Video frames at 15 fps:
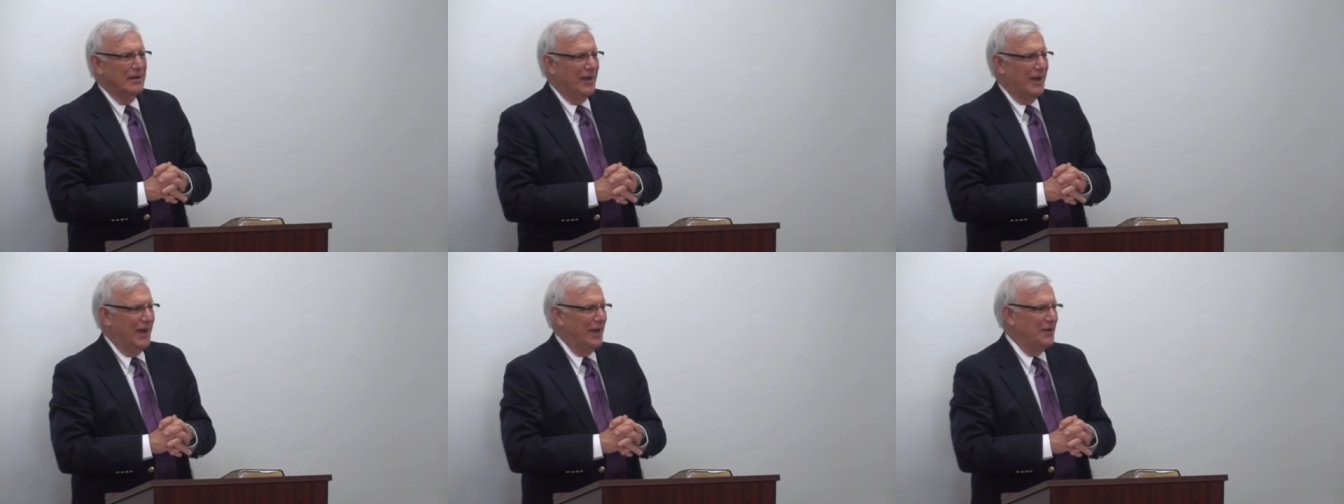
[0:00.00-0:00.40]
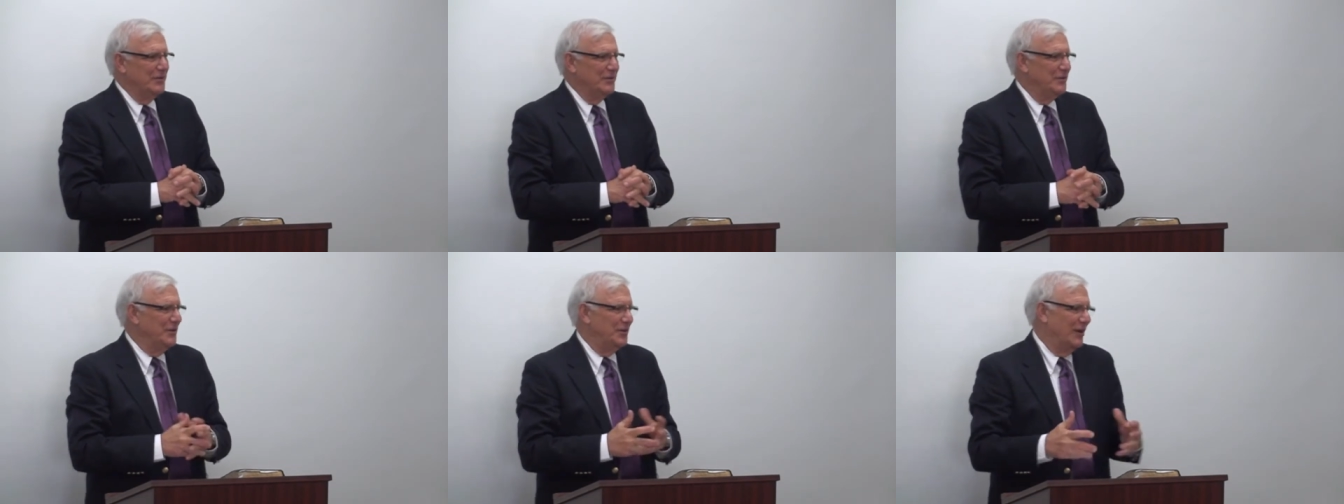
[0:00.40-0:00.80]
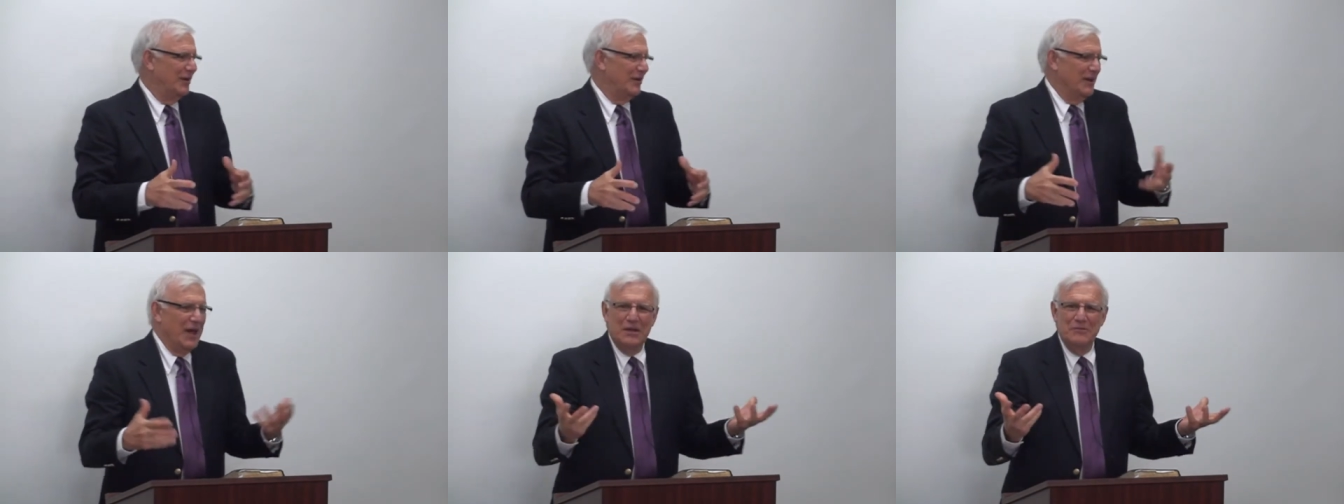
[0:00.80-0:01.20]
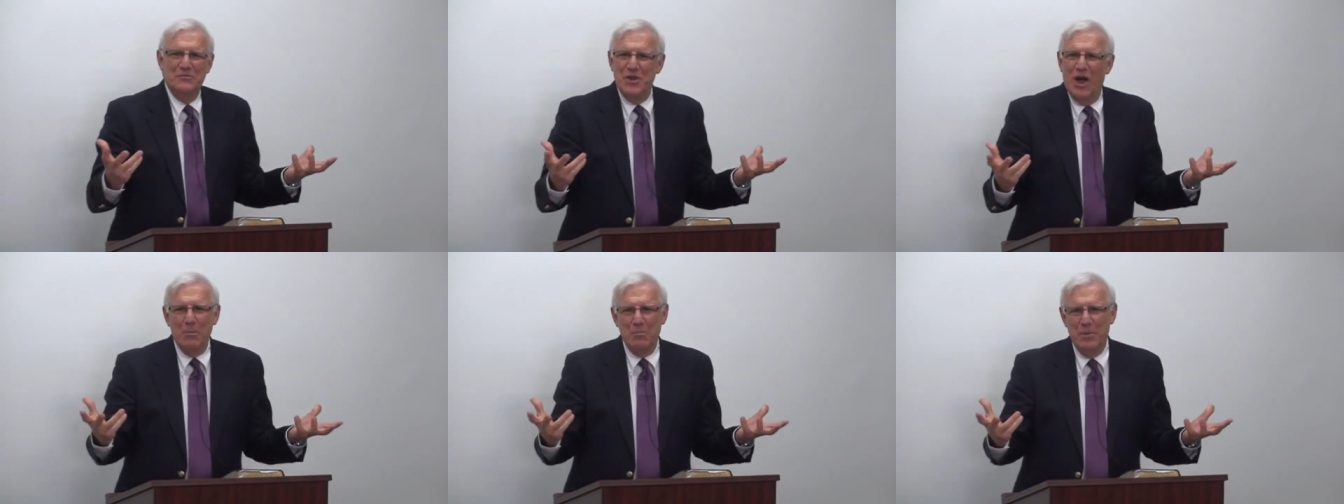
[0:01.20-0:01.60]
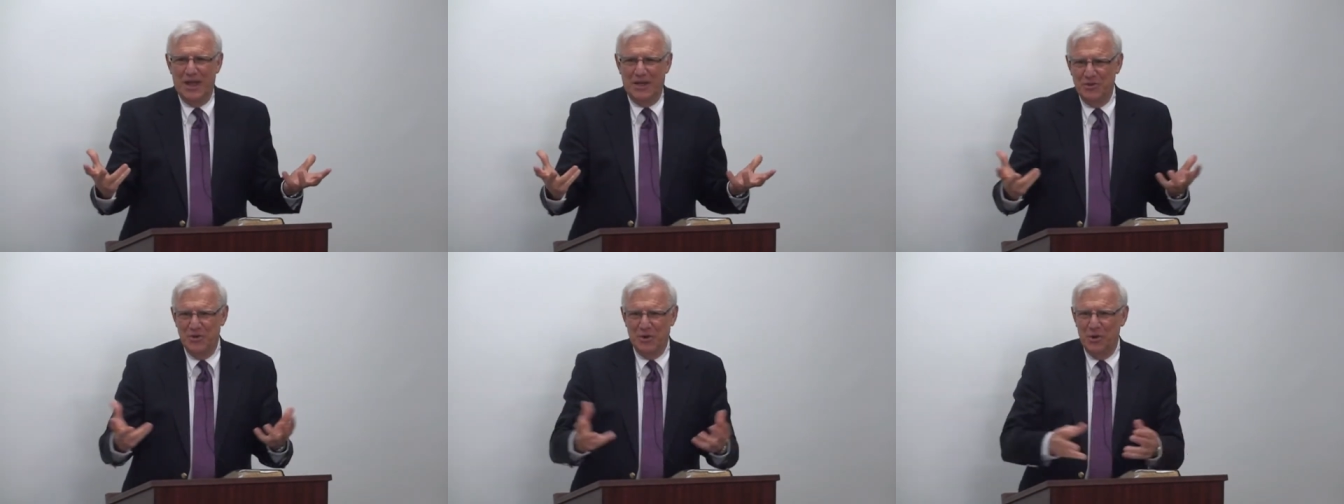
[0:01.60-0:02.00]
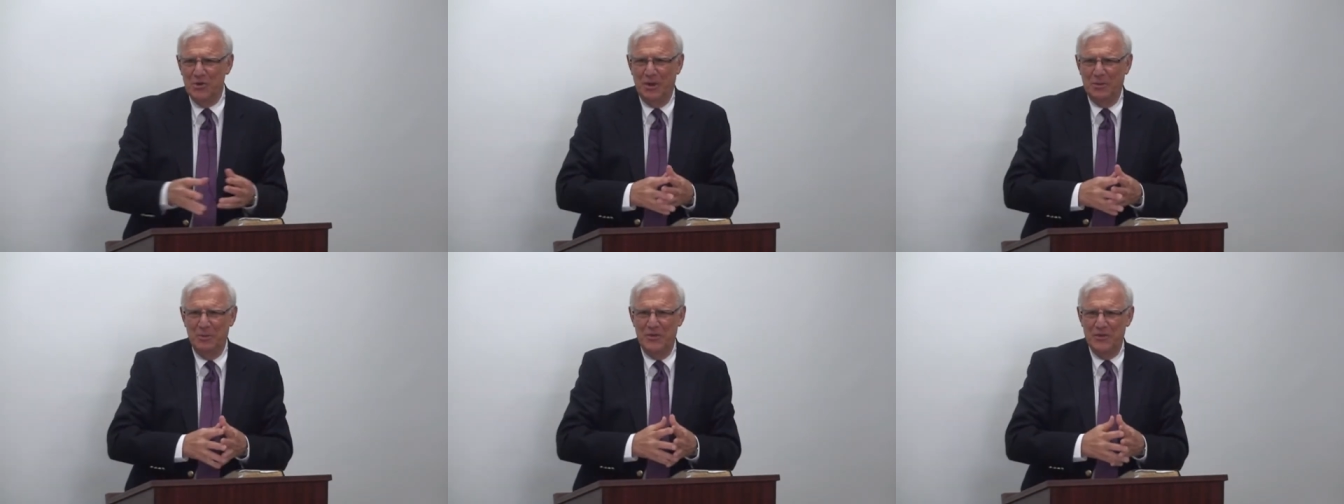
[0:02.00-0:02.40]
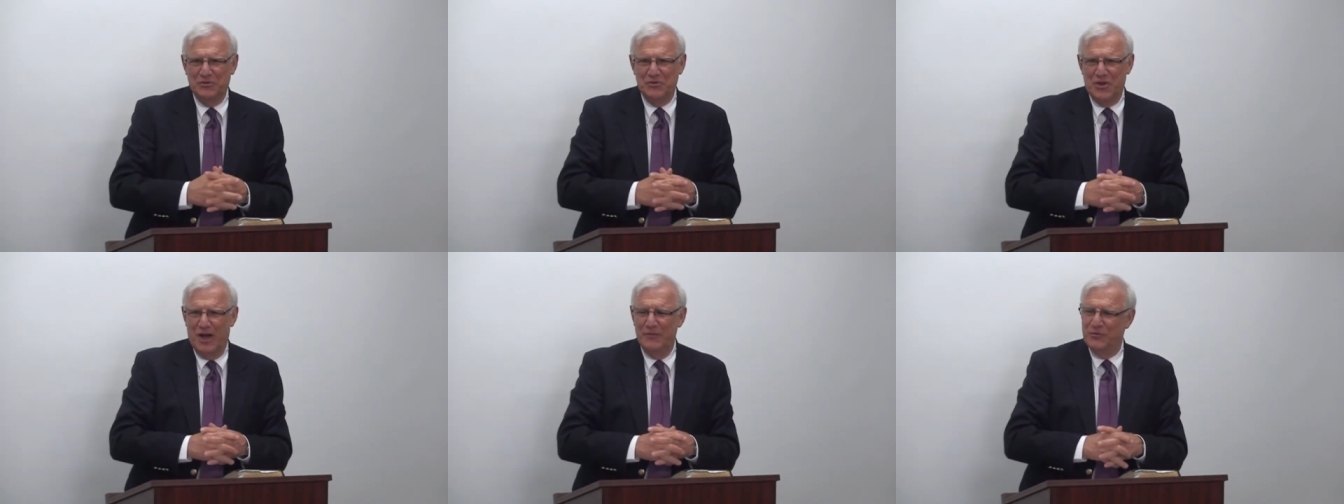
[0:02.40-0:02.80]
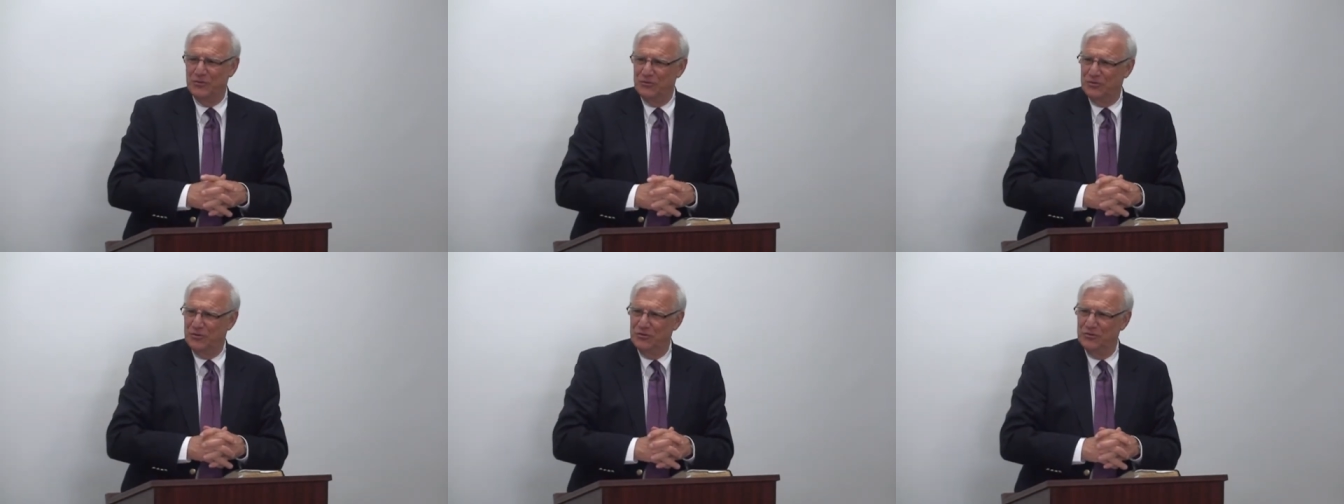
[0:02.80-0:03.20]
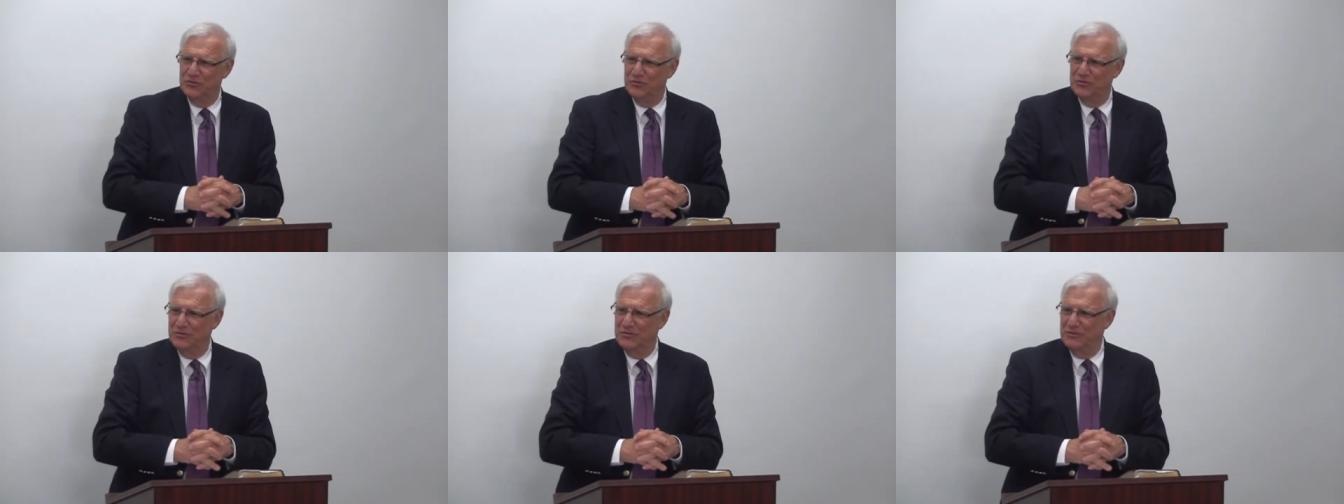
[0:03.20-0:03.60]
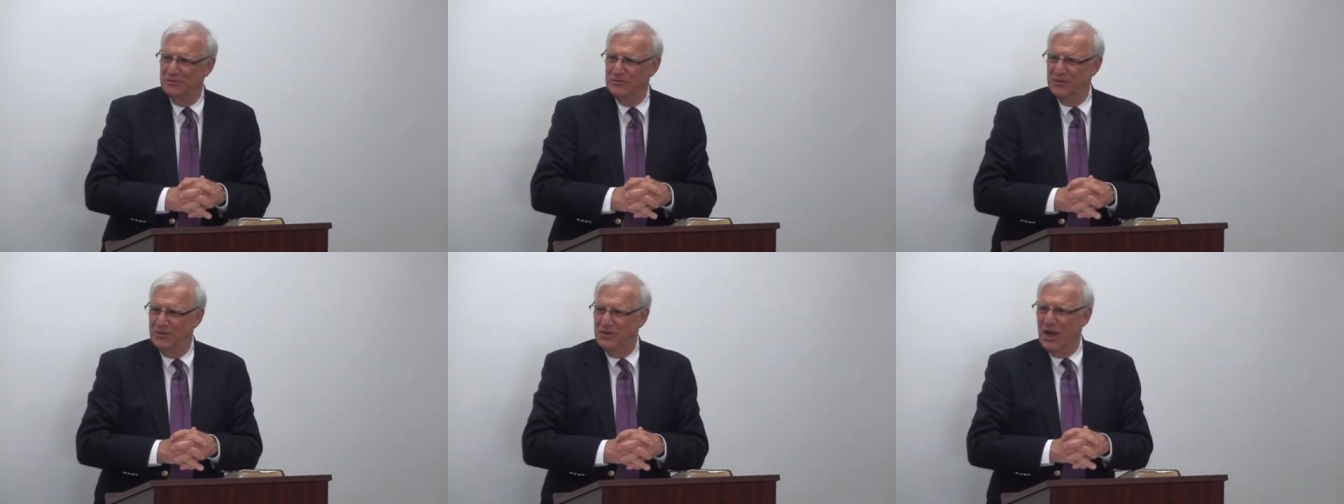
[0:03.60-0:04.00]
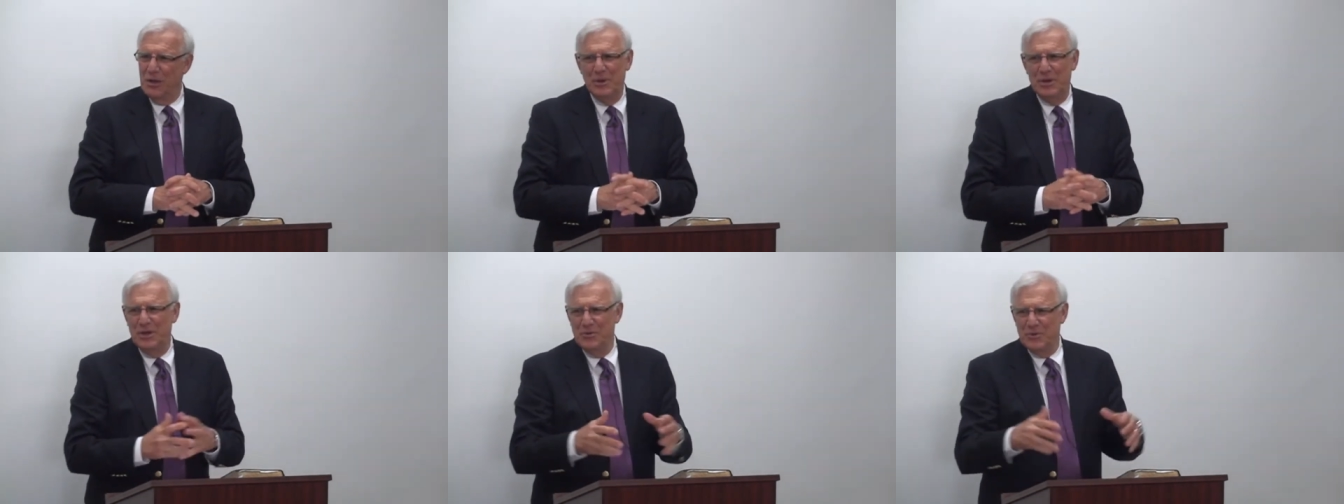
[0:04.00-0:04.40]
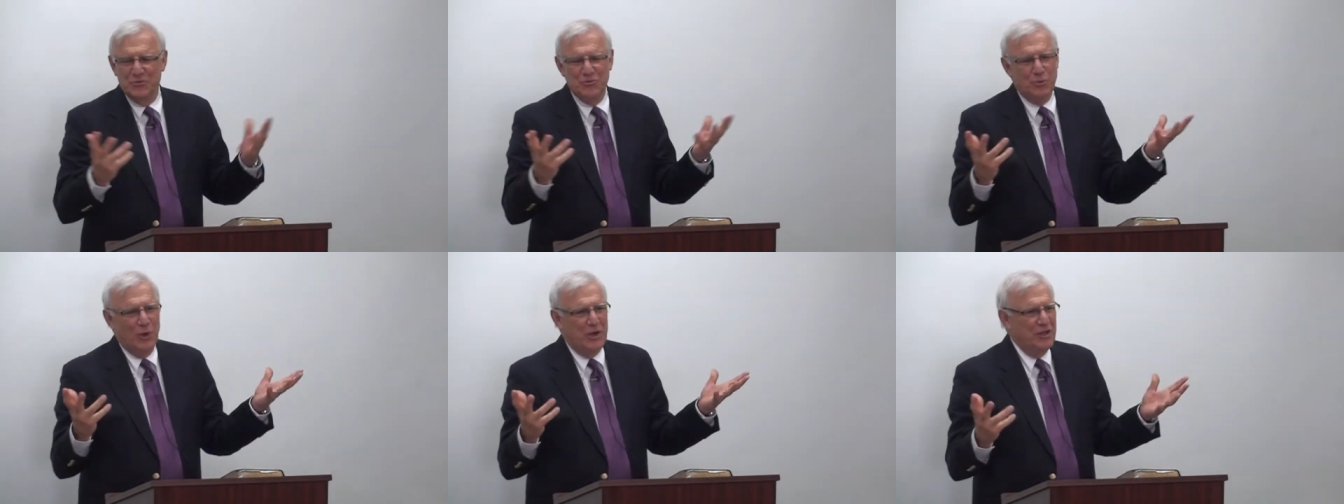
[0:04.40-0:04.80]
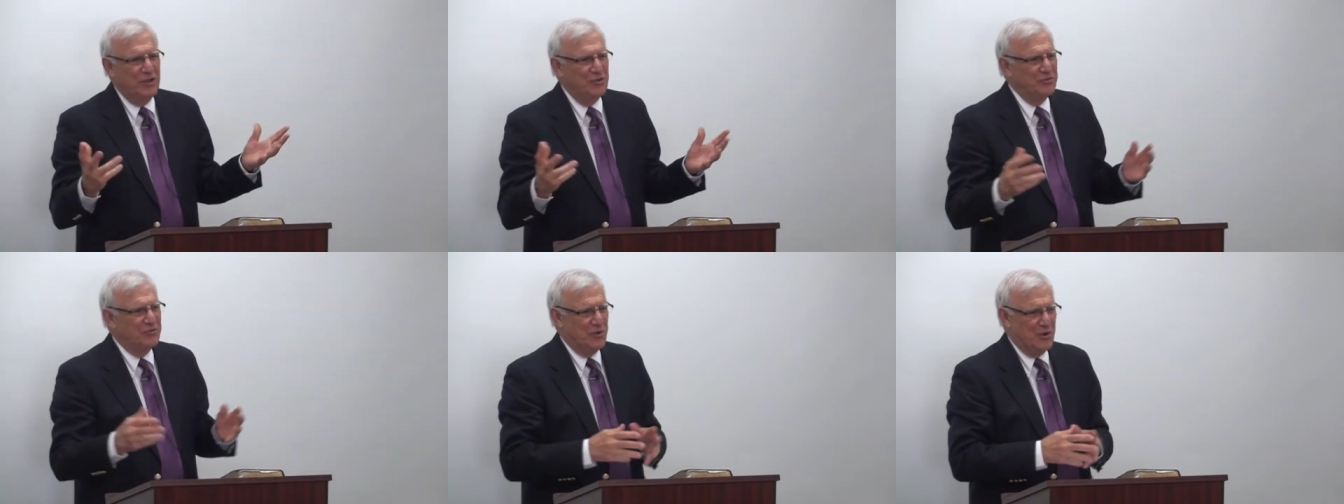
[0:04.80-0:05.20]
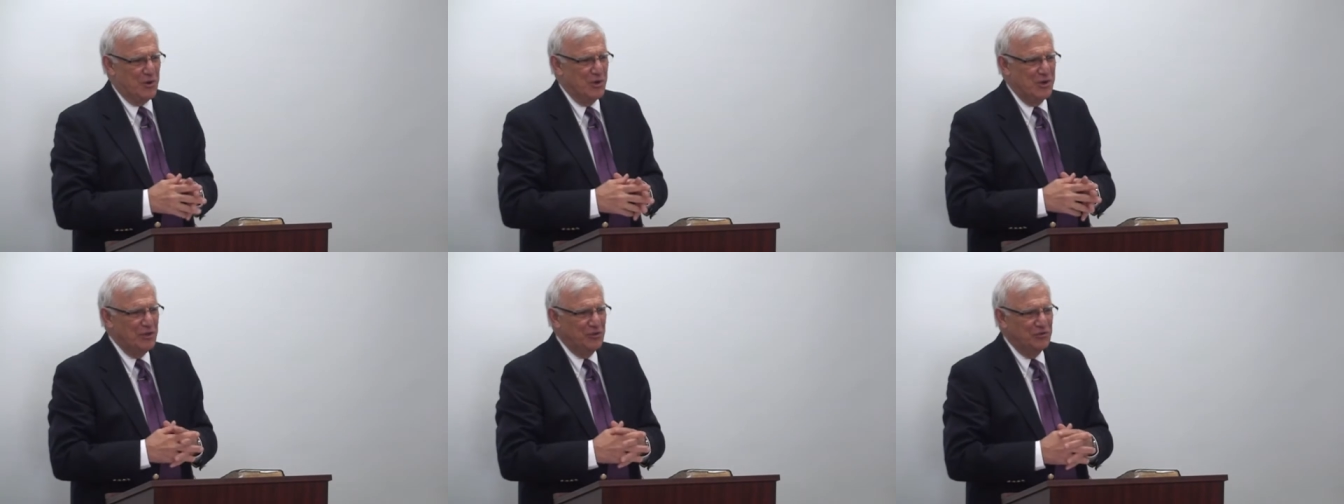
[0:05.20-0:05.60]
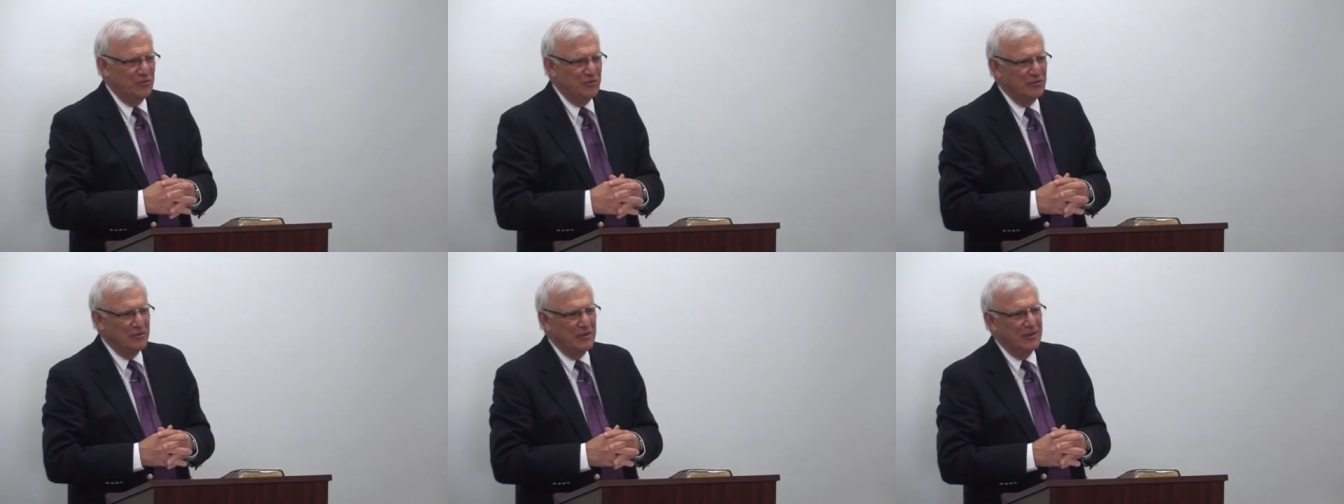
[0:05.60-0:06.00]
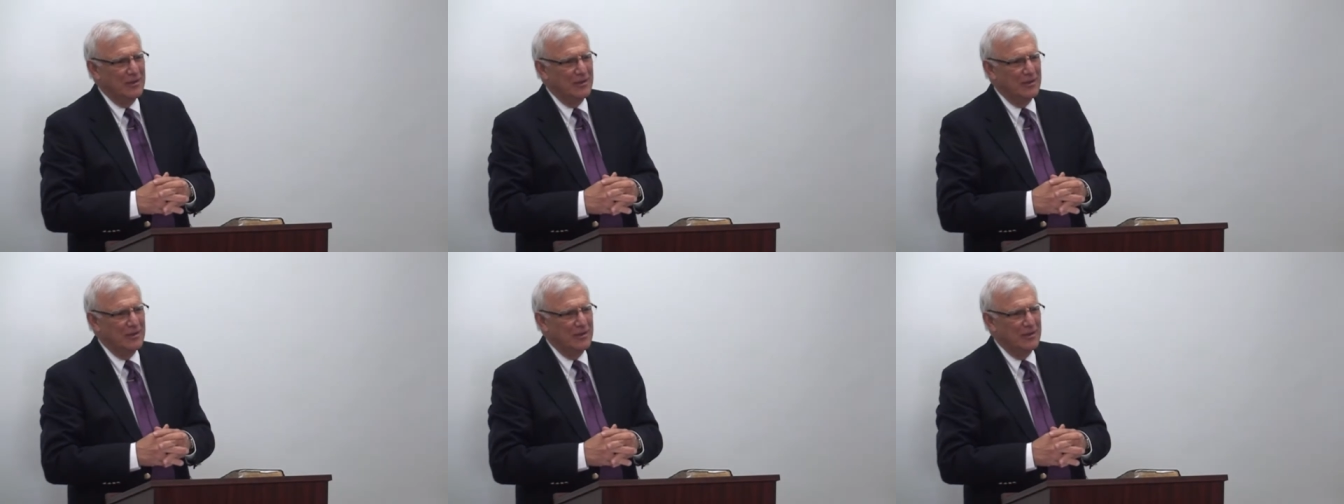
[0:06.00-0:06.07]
And a lot of young men, you know, come to these conferences. Young men in their 20s, 30s.